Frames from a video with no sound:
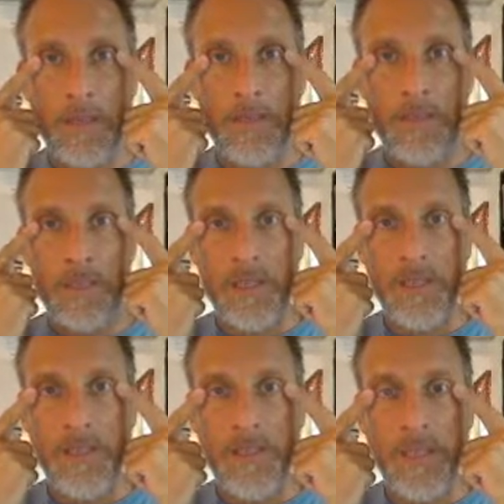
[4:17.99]
just
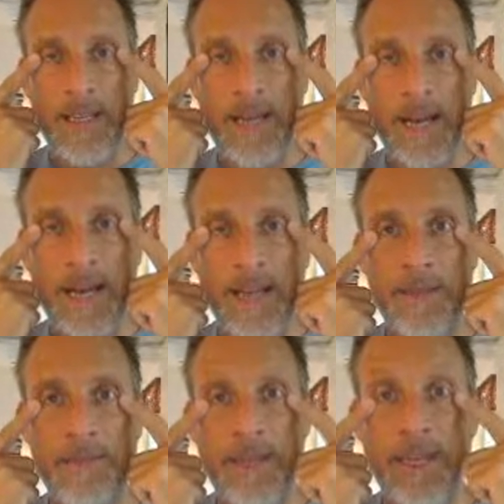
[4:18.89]
outside the eye,
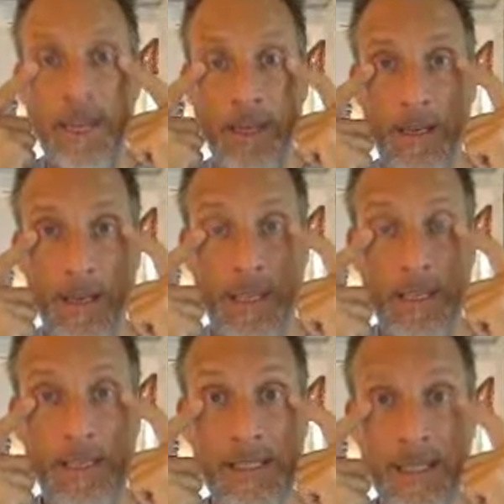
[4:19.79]
and in
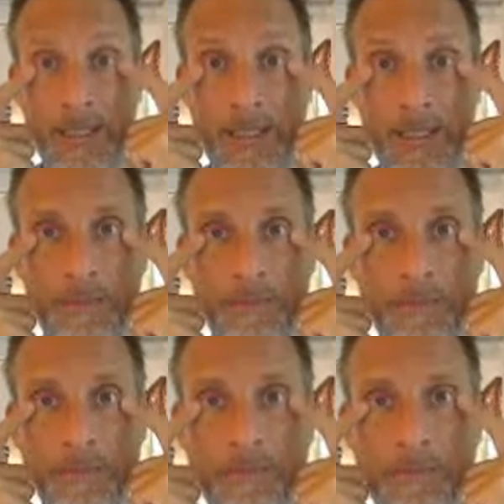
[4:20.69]
the center,
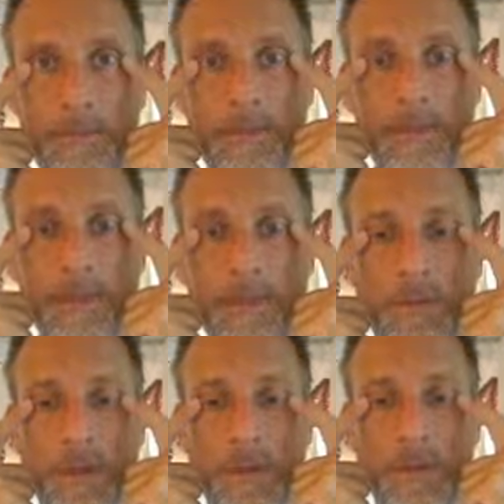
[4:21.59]
you'll
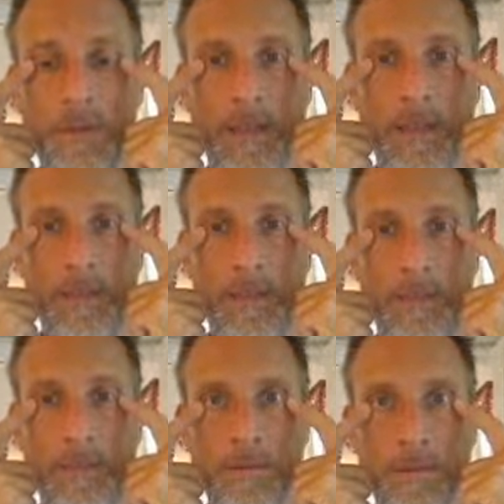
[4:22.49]
feel a
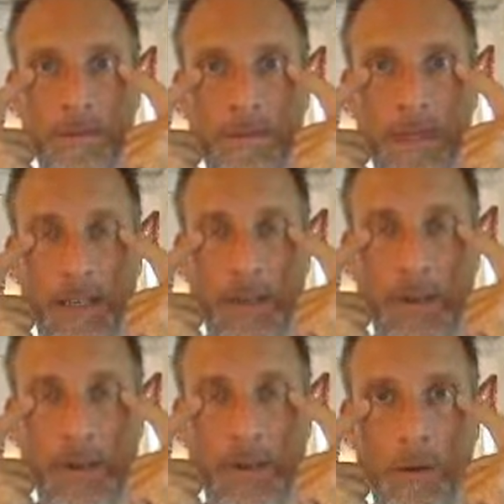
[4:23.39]
little divot, a little
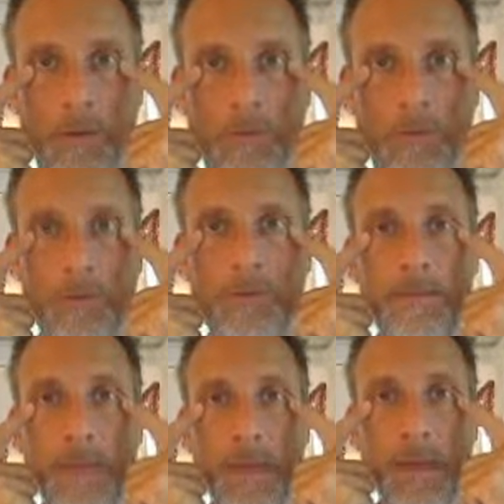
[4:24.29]
hole,
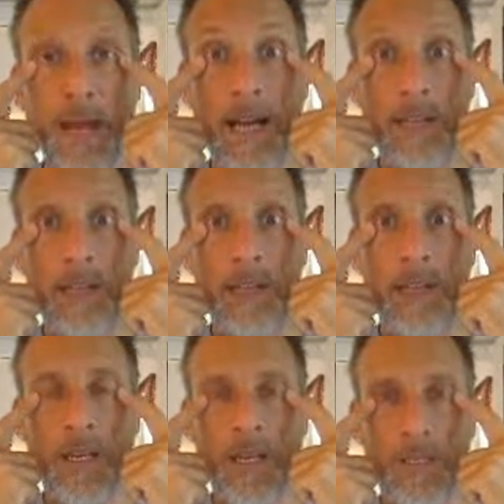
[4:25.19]
or a notch.
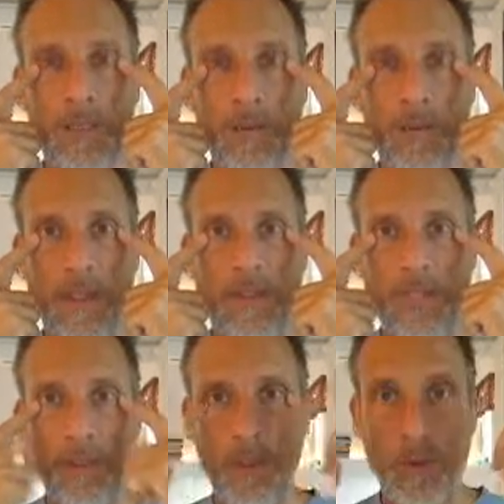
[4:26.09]
So that's the
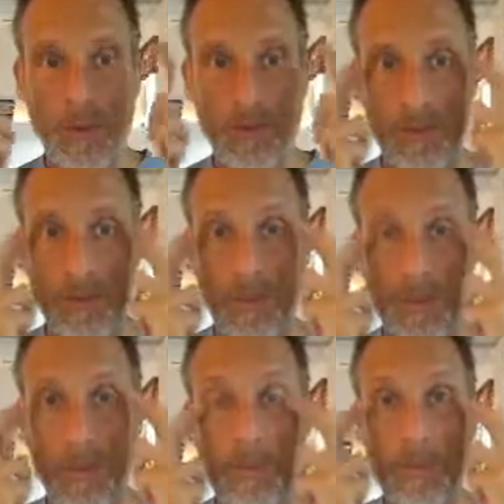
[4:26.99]
point. So with a
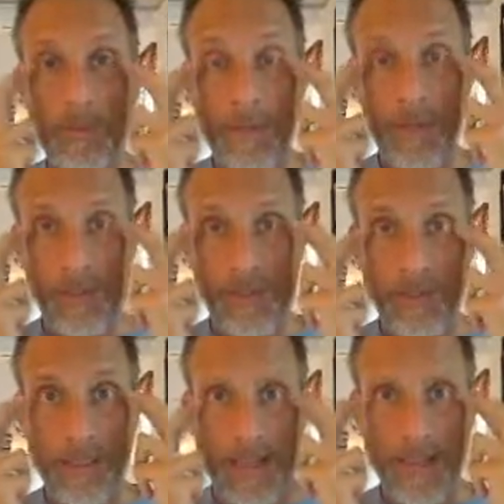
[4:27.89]
couple of fingers, you'll
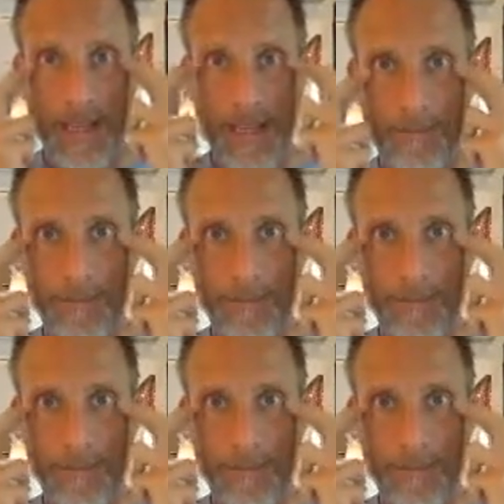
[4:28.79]
hit that.